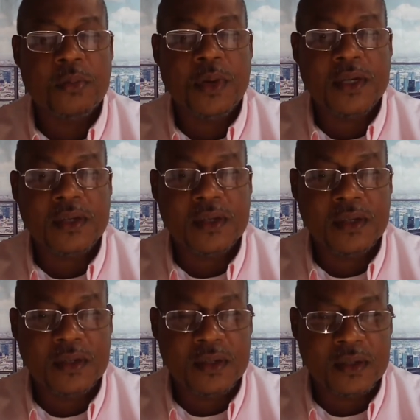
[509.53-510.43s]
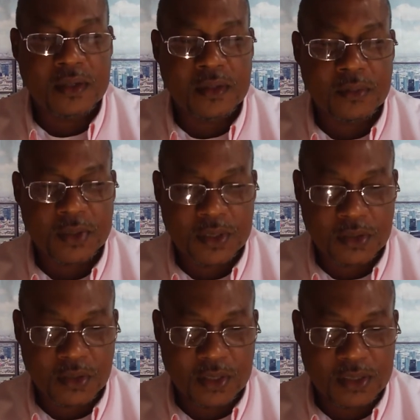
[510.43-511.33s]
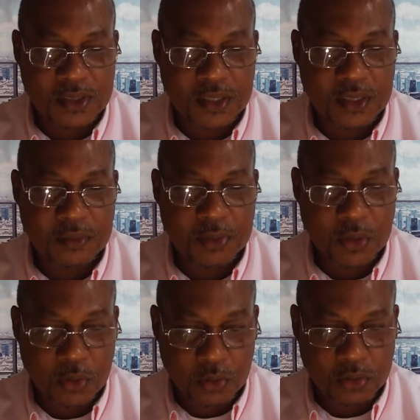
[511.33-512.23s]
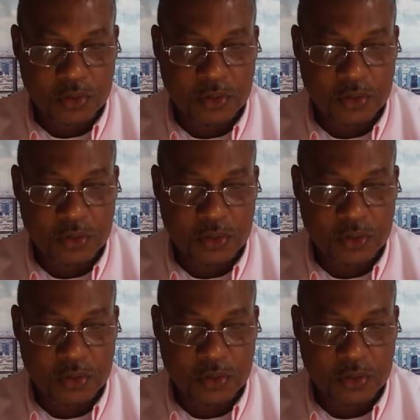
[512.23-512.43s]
But what did God say? Behold,